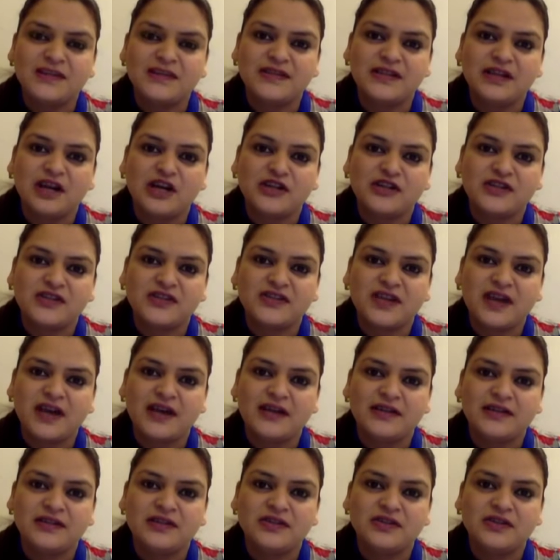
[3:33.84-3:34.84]
in our
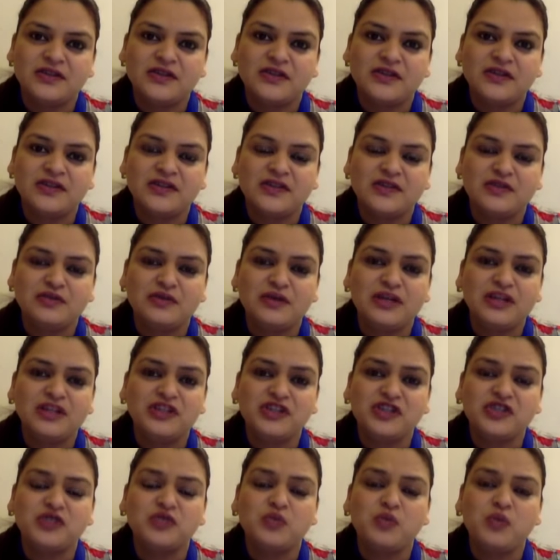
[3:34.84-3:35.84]
society. So this is really
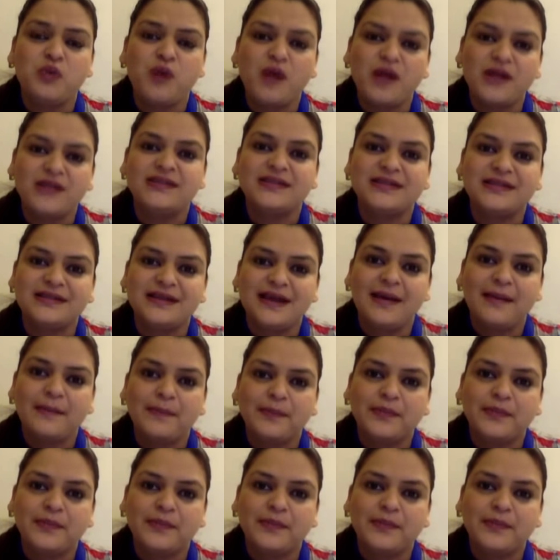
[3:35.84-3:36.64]
just one step.